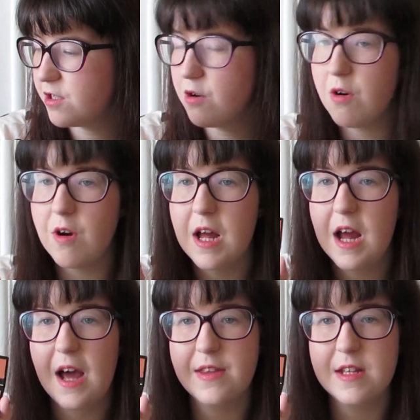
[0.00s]
so
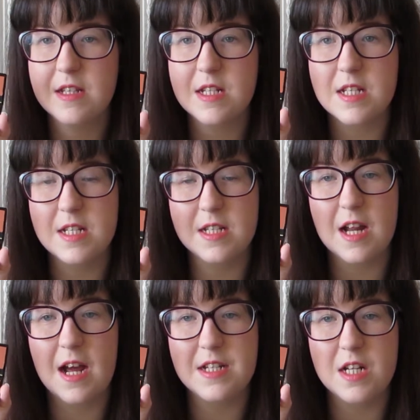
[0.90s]
I think this is an
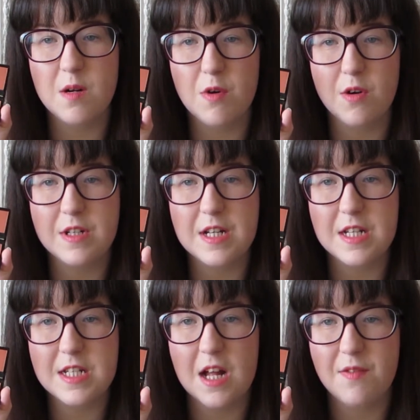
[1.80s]
ideal product in
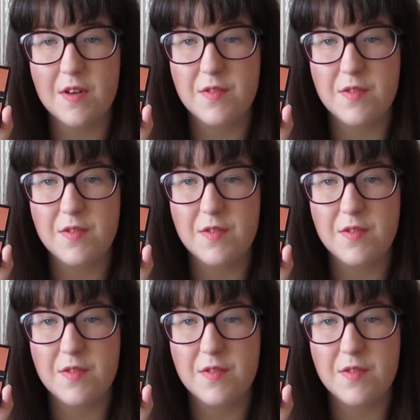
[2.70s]
itself.